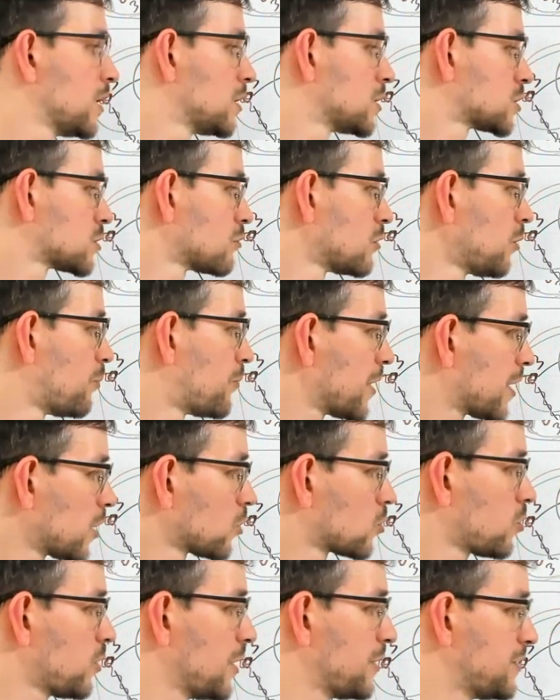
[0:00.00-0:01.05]
So we'll
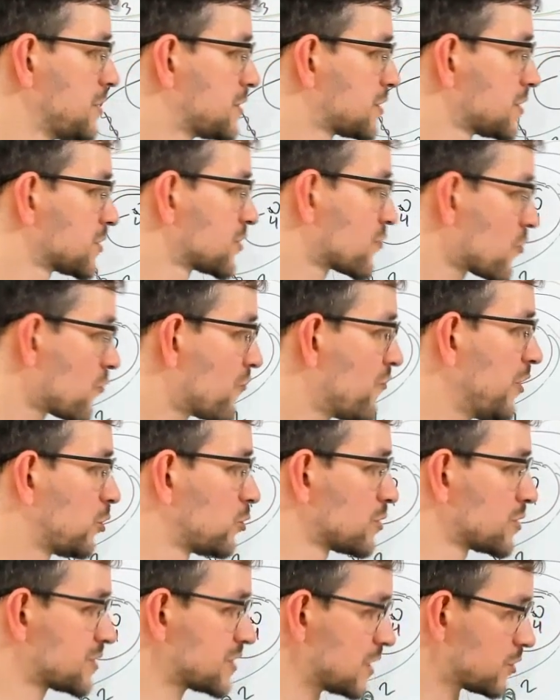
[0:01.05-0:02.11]
pre-calculate distance from V
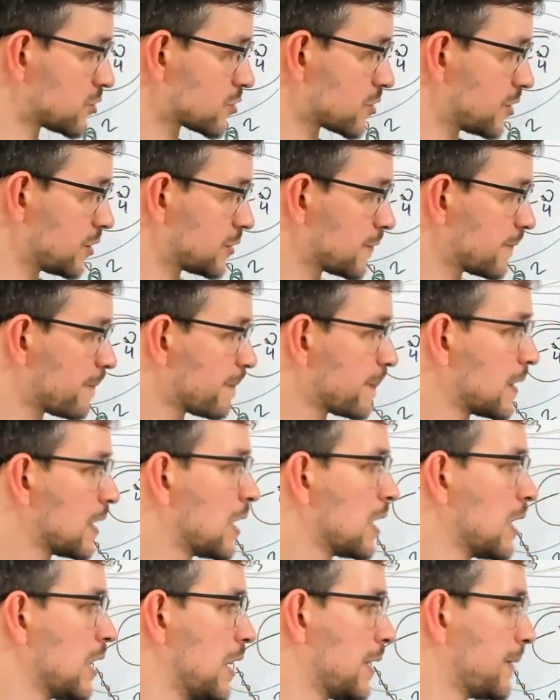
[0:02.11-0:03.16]
to the centroid.
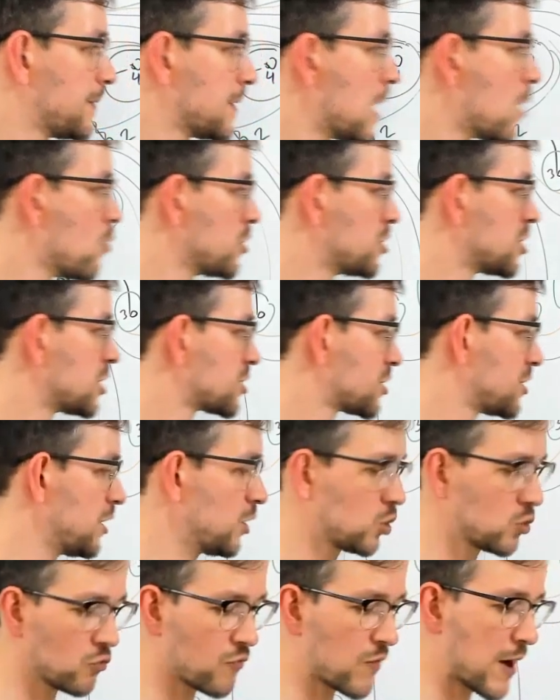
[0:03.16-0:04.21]
And now we just
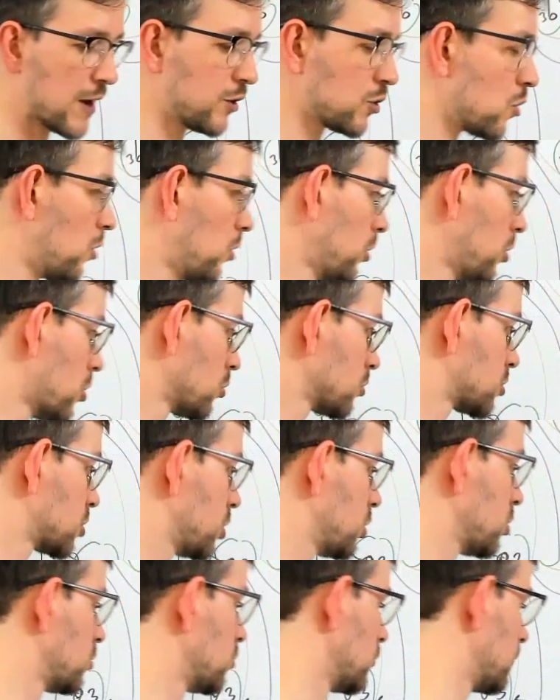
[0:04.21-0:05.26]
need to find all nodes
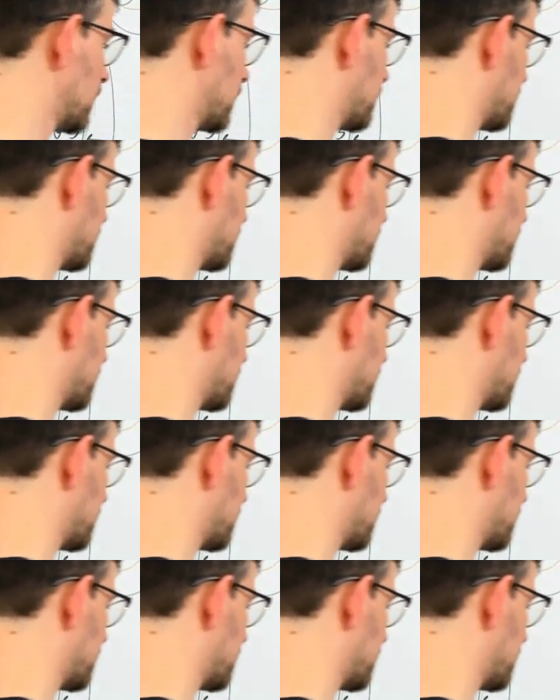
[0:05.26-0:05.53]
U